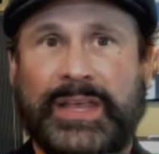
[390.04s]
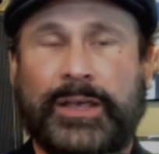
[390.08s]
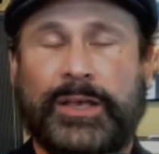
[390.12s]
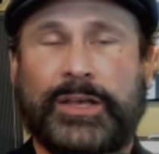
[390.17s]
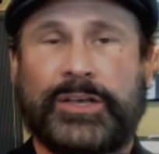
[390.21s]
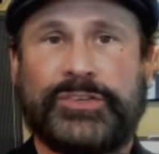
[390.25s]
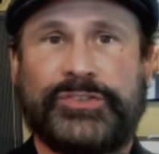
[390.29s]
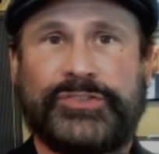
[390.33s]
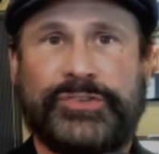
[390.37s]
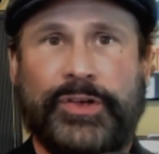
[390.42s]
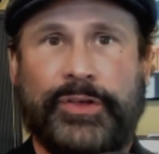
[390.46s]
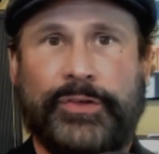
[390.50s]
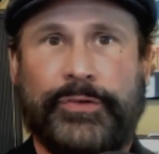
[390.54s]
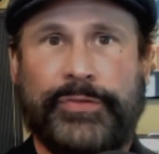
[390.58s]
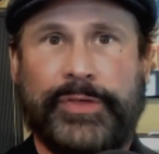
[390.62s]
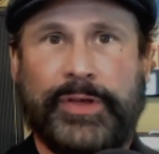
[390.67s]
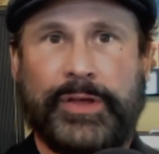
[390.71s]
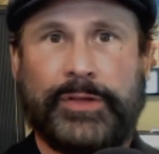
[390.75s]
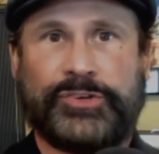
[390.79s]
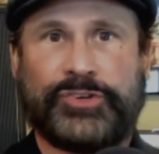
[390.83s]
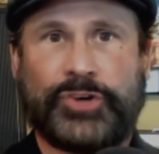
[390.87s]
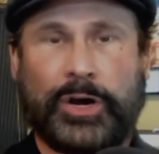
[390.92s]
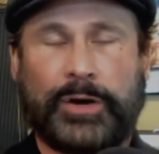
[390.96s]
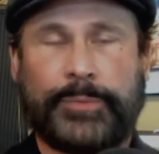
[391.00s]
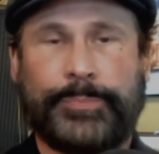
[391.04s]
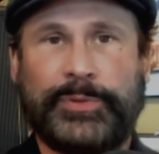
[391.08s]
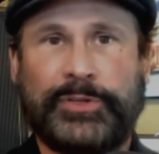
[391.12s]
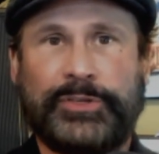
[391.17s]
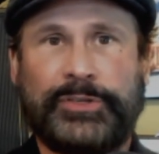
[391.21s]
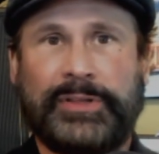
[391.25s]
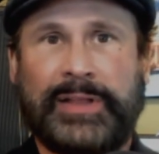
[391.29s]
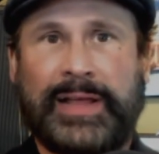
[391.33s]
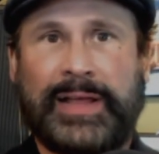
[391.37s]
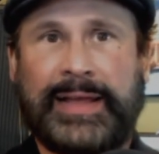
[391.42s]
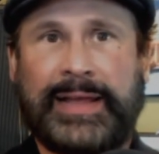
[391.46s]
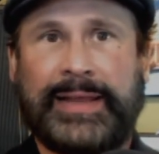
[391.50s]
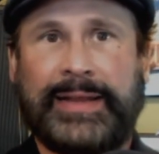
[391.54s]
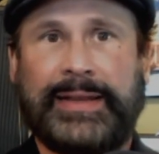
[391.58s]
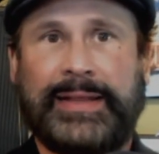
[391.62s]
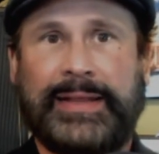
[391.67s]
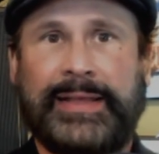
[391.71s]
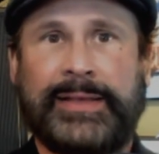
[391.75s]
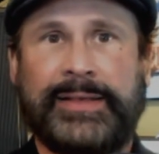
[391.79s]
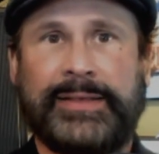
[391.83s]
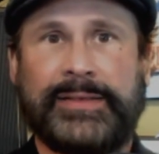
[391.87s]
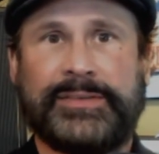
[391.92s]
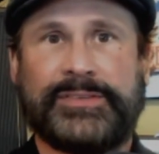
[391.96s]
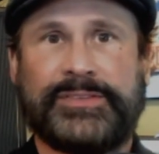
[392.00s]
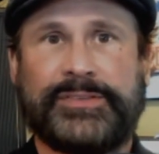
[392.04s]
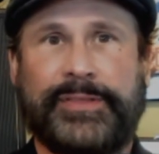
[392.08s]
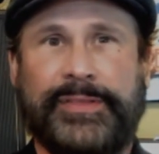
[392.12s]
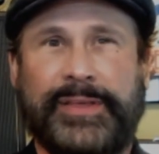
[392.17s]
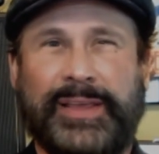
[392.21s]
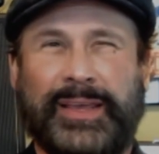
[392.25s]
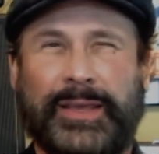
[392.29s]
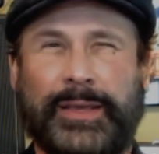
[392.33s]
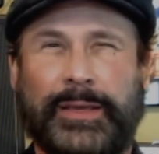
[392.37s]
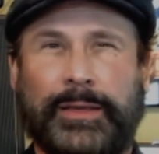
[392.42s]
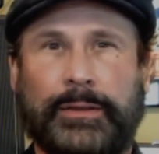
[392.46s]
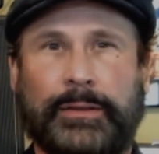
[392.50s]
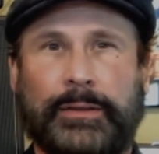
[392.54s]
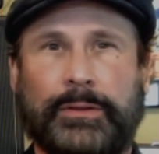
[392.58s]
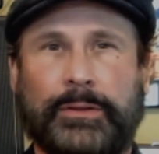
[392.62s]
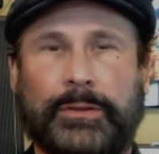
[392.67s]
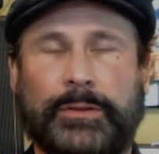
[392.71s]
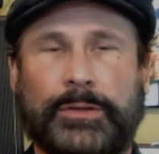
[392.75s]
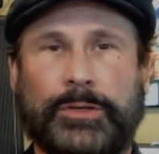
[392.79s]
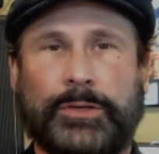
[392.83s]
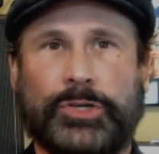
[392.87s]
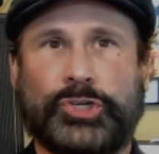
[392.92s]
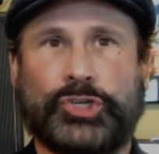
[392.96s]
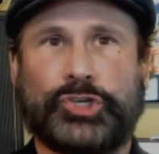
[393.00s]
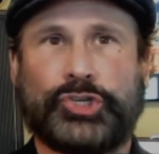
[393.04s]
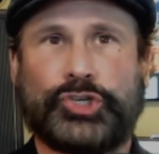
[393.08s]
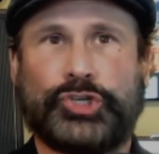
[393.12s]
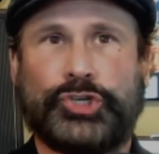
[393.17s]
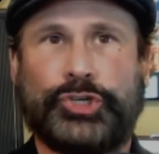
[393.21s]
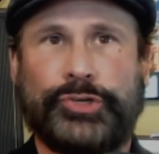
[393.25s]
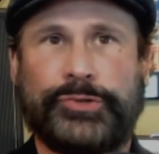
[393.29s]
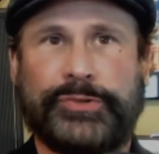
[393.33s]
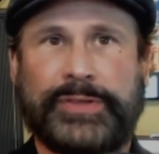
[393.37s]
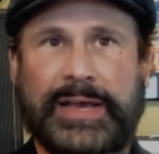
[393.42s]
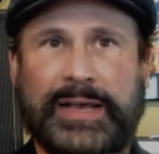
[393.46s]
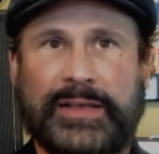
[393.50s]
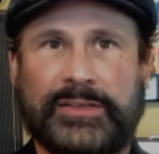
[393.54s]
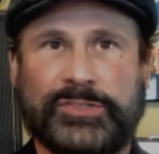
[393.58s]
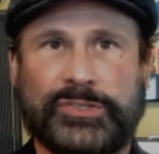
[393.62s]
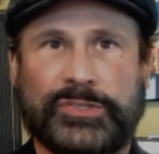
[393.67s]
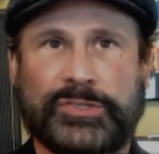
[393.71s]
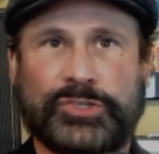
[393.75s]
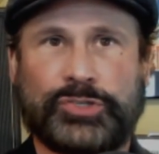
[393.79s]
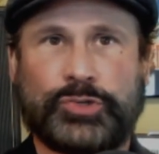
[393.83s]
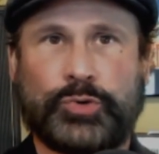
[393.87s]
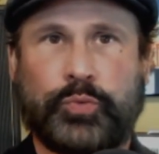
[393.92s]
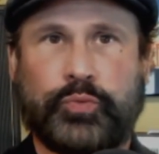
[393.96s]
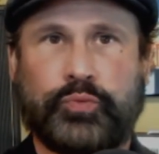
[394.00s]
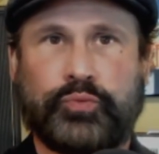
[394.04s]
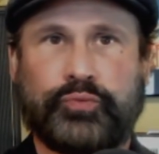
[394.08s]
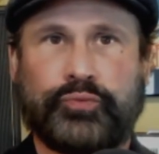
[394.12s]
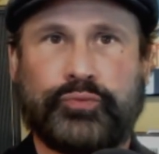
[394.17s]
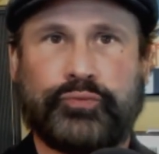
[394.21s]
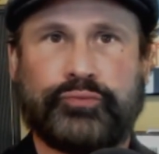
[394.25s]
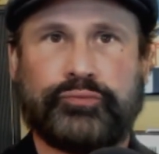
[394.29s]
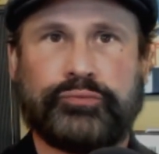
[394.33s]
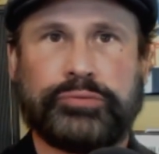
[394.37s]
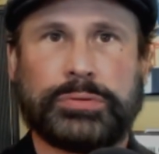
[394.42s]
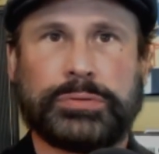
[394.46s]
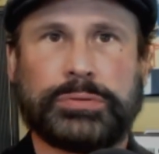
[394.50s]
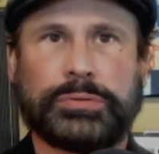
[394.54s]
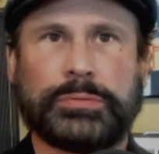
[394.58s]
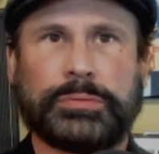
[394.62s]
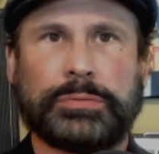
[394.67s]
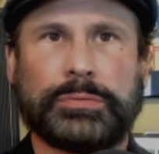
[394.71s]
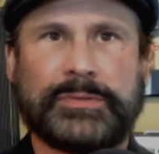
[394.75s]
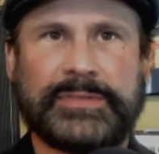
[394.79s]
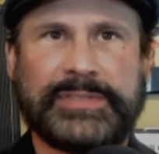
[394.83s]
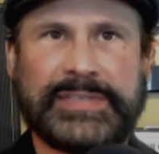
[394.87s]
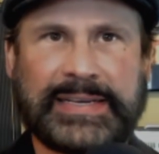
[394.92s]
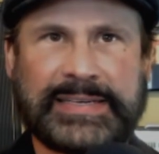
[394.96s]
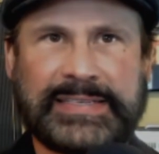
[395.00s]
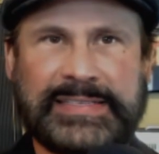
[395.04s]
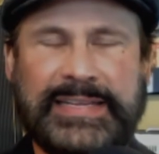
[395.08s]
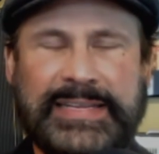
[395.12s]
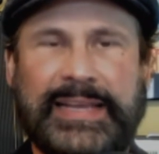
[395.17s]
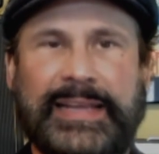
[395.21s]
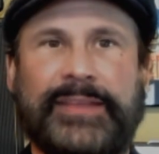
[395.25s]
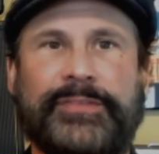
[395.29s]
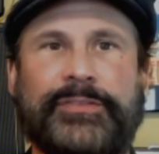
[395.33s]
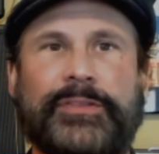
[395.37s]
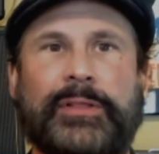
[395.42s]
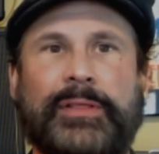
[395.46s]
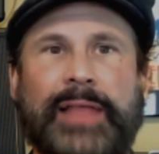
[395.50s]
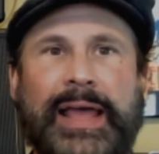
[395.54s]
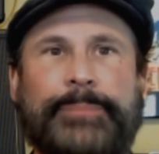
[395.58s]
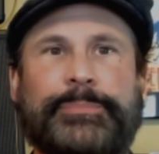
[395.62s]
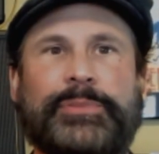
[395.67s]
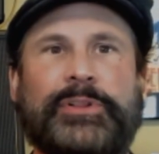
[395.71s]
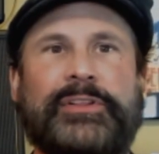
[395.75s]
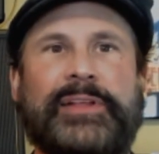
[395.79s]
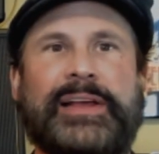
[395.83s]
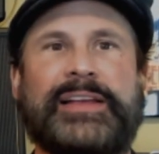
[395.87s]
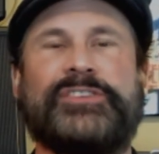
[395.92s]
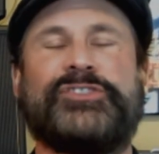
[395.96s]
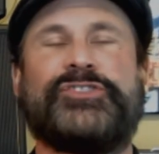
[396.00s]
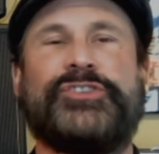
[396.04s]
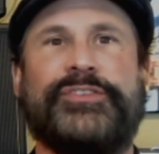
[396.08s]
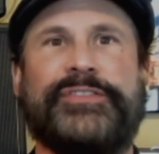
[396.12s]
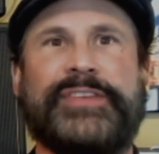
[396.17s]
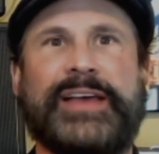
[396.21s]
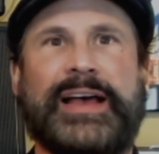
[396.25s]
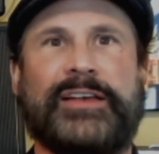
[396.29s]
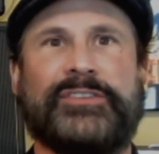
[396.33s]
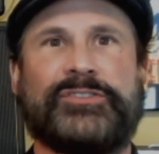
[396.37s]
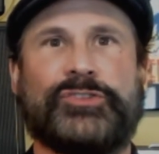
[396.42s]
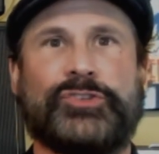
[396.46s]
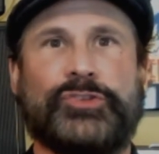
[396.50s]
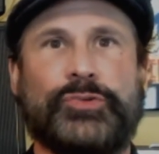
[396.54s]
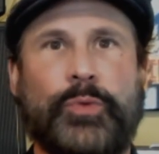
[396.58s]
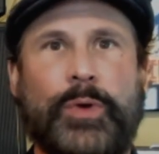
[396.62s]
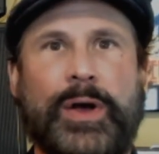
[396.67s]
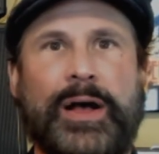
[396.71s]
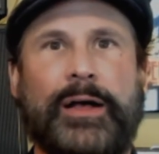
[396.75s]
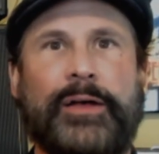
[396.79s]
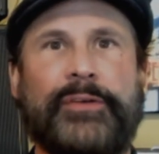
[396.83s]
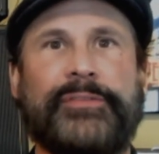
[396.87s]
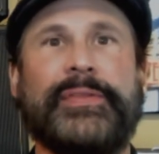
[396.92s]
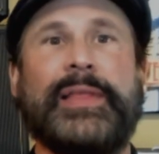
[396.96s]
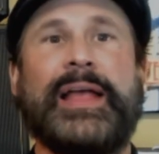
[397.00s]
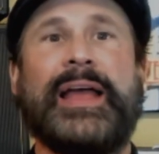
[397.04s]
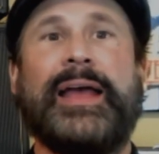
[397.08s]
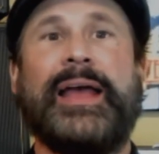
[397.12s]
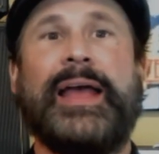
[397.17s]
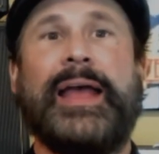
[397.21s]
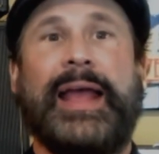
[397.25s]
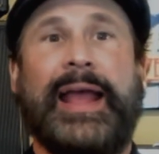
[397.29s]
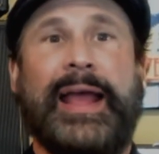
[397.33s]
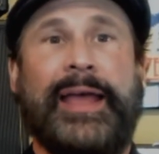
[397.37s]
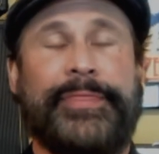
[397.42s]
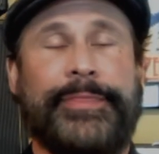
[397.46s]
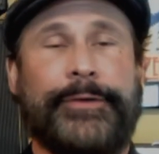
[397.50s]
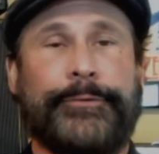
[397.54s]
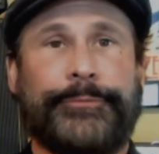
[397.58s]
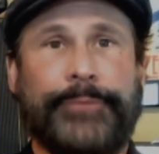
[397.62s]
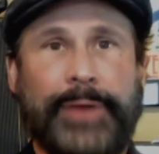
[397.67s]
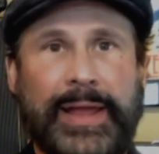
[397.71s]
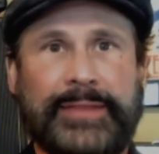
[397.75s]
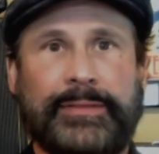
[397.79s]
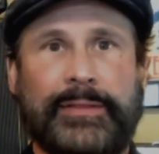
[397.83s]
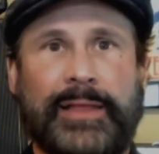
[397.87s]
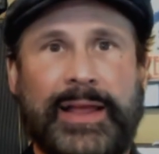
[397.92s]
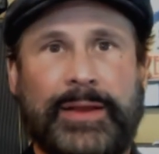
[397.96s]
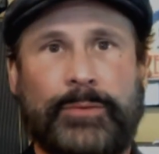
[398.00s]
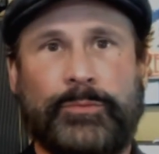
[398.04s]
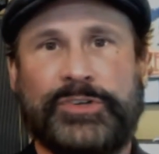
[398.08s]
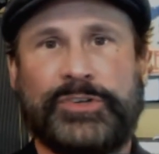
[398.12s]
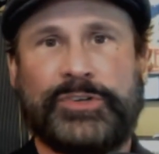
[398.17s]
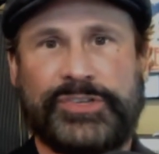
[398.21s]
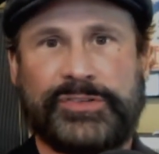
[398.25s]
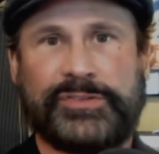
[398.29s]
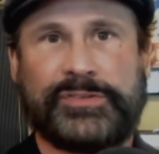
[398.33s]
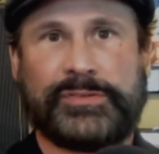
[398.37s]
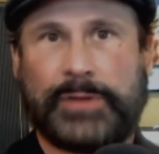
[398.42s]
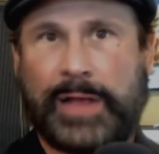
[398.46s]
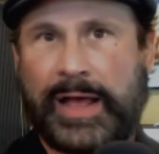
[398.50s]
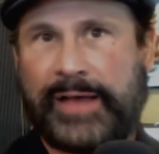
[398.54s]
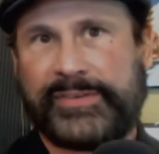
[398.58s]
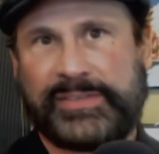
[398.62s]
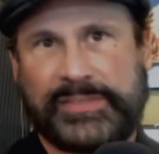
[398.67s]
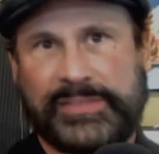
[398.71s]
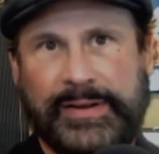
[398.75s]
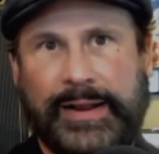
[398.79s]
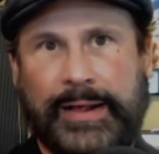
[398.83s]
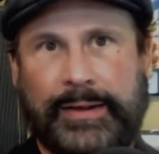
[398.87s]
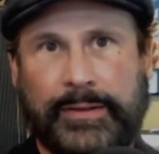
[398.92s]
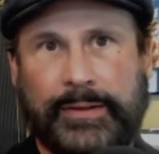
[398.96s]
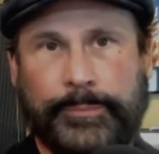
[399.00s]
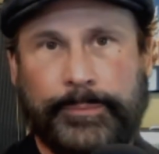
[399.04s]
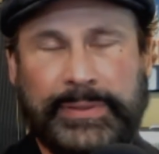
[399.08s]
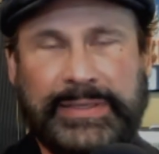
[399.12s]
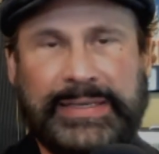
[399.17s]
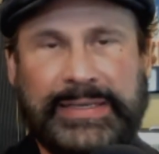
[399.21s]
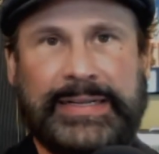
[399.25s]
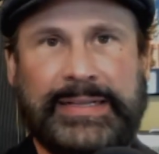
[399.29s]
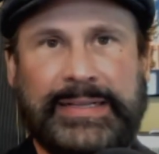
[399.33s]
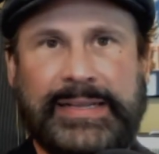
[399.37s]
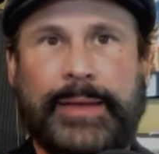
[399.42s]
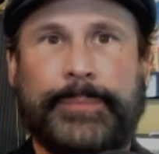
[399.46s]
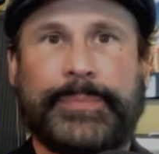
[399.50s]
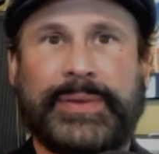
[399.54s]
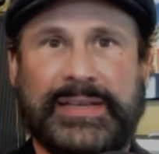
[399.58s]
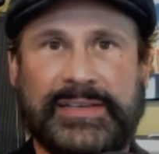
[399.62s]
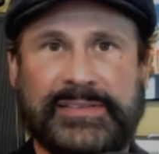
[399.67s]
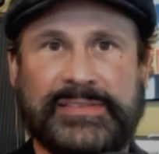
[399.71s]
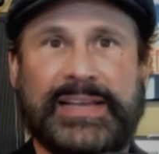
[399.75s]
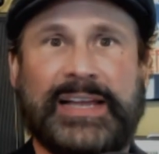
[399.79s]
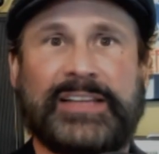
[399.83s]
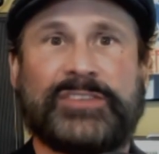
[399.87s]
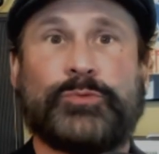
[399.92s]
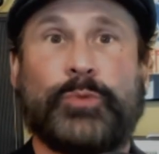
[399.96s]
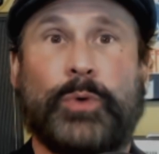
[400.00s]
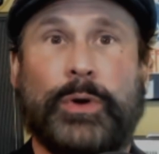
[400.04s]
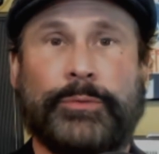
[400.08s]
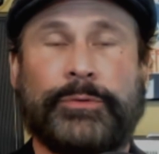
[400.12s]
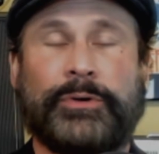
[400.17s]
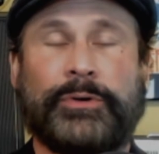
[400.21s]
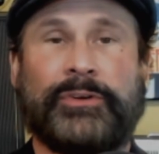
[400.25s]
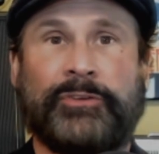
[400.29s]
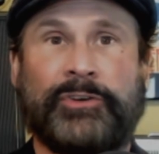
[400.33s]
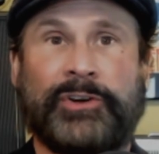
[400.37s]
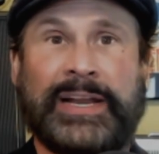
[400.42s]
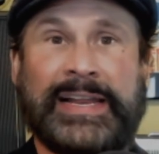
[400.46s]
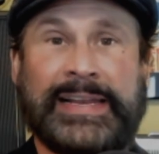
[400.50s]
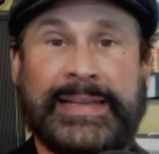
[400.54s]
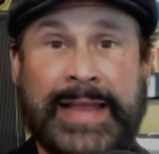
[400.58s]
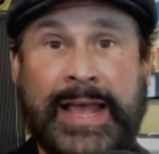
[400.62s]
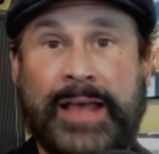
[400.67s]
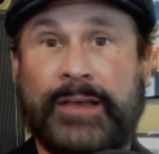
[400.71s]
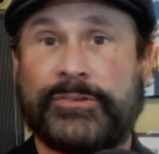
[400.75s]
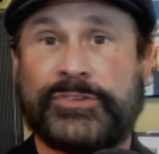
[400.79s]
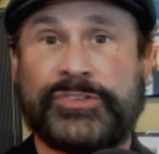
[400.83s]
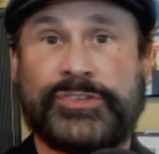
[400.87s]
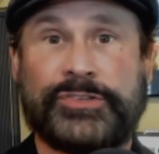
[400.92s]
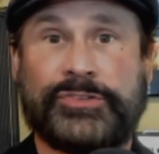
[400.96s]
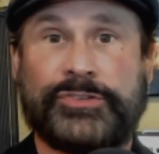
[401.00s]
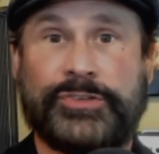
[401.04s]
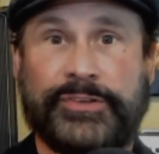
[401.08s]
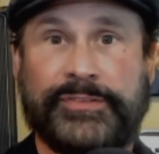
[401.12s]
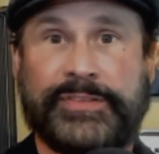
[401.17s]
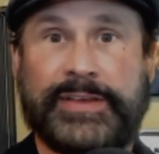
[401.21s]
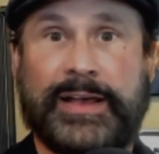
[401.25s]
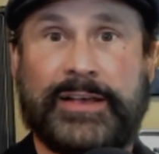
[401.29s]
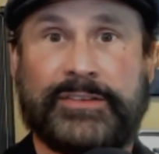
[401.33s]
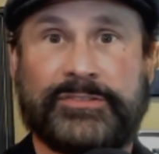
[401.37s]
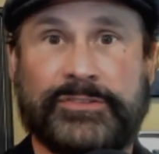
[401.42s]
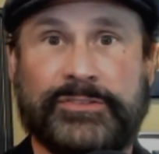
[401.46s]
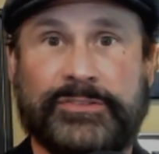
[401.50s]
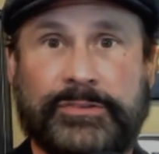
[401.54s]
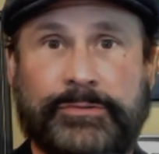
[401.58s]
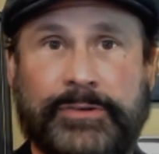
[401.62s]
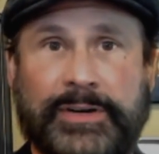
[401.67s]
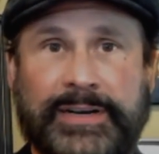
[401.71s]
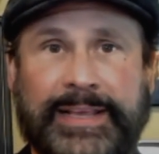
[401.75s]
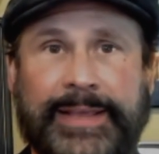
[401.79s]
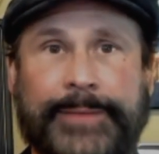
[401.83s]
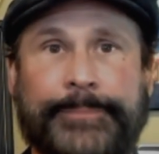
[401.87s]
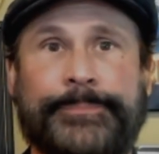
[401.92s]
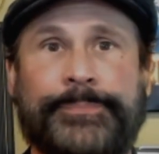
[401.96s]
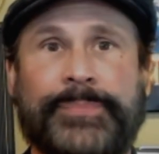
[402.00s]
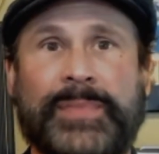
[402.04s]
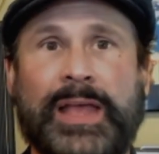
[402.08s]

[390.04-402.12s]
So the dark blue line is the 2016, the light blue line is 2012, and the red line, which is obviously not completed yet because that's what we're in right now, is 2020.